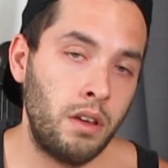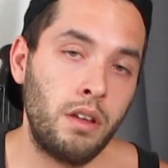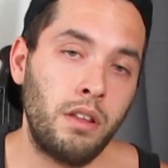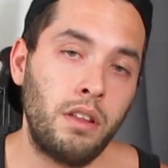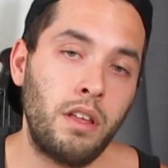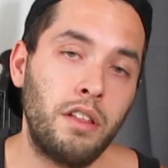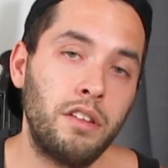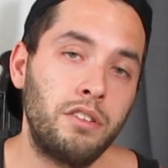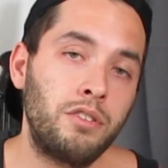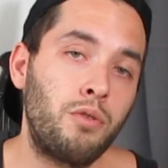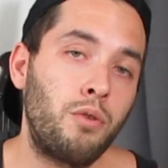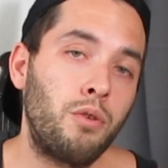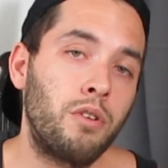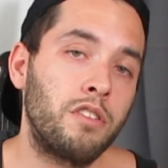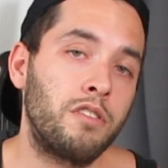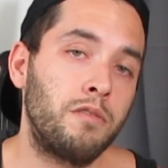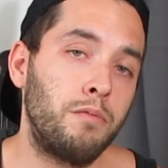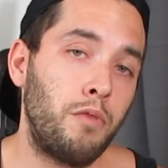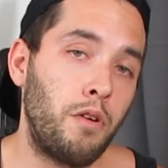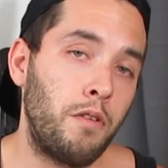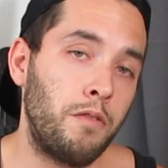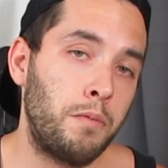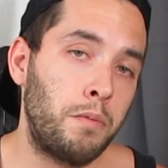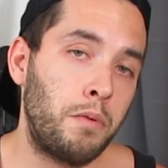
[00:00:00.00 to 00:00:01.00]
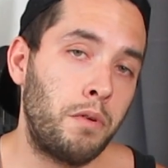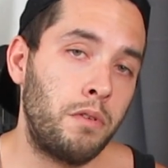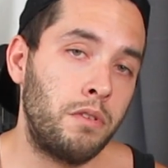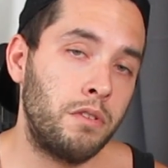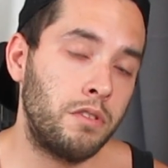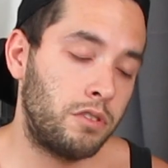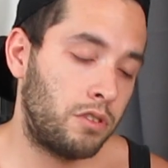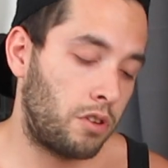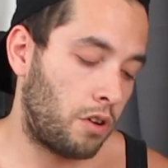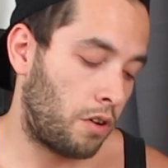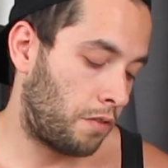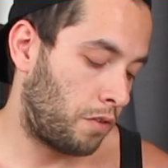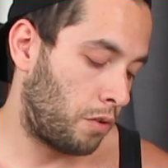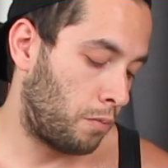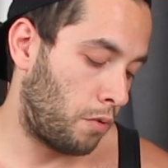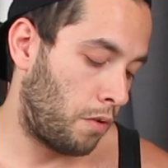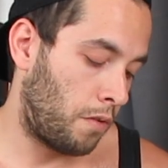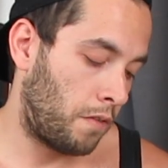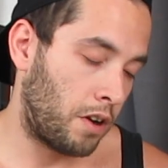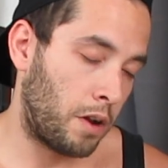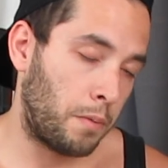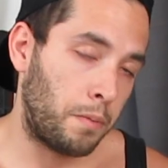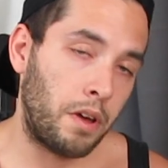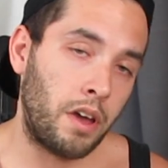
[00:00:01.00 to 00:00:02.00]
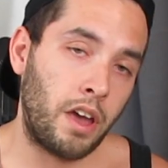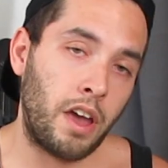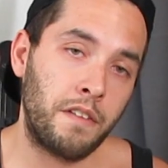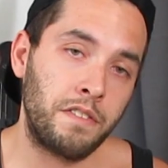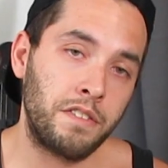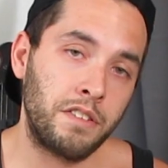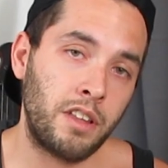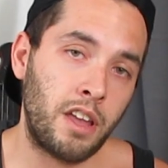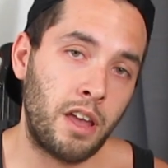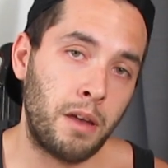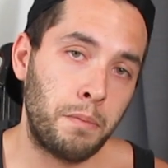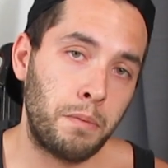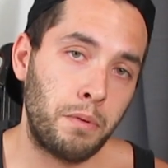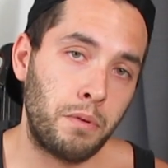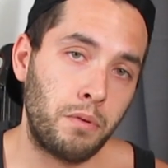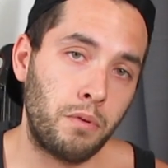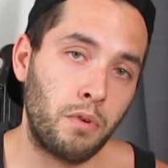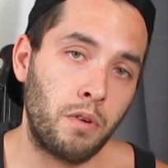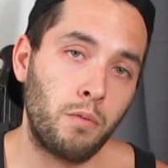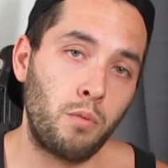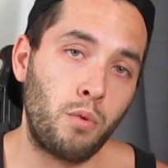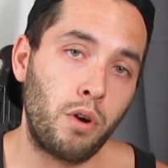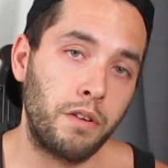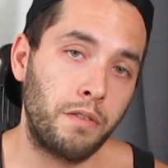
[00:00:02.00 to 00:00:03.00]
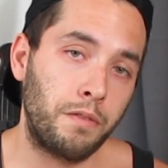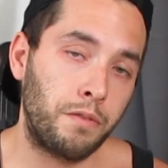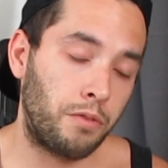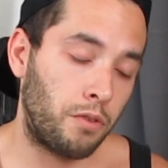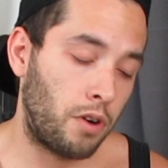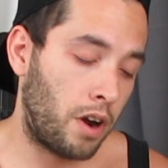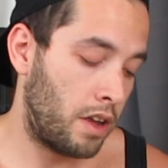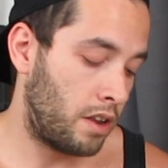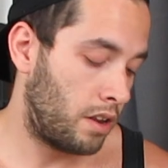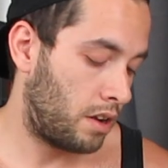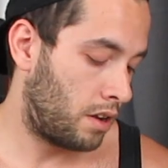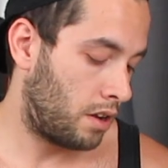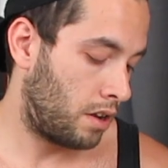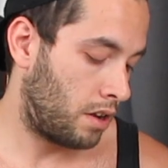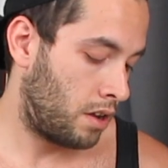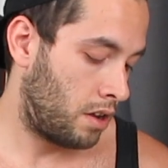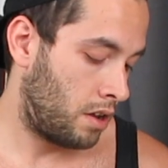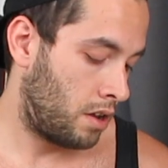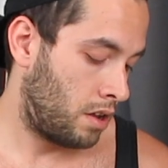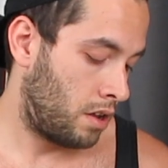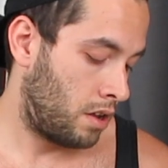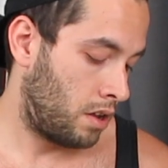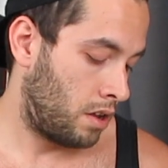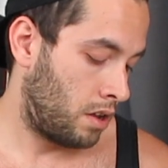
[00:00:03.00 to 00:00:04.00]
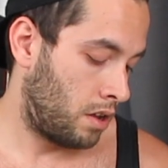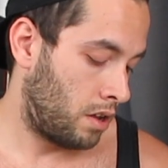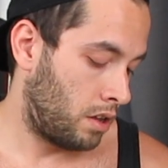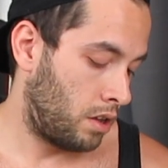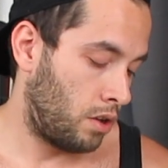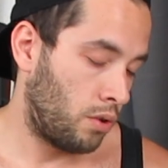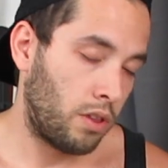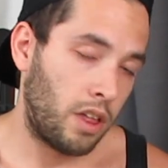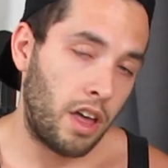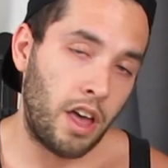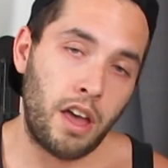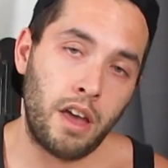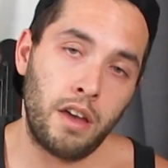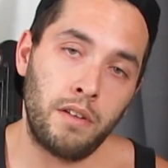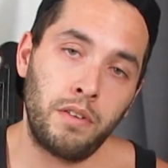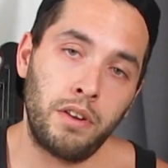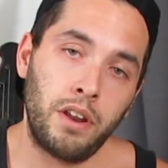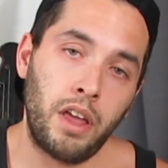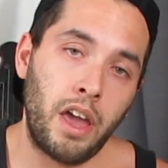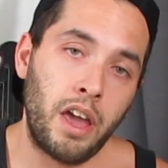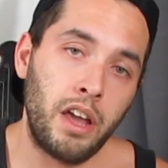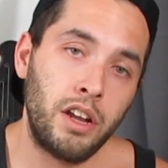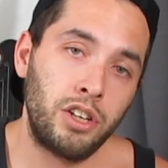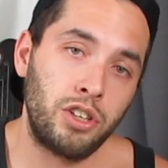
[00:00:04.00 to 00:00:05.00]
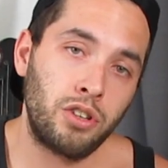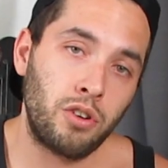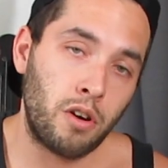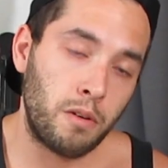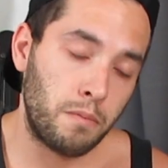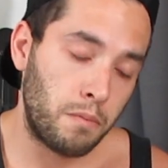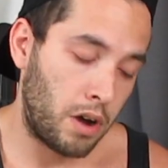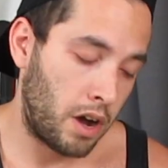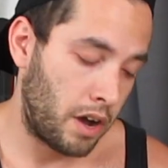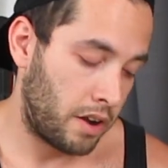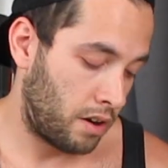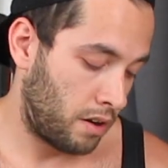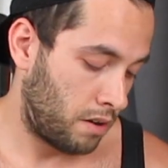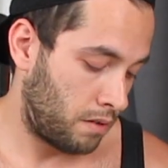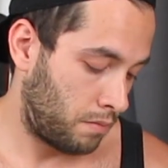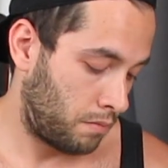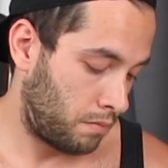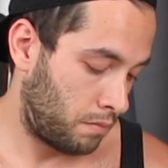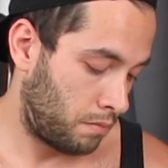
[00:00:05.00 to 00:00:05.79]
Now this chord is movable, so if you move it up a half step or 1 fret, you'll have an A sharp minor.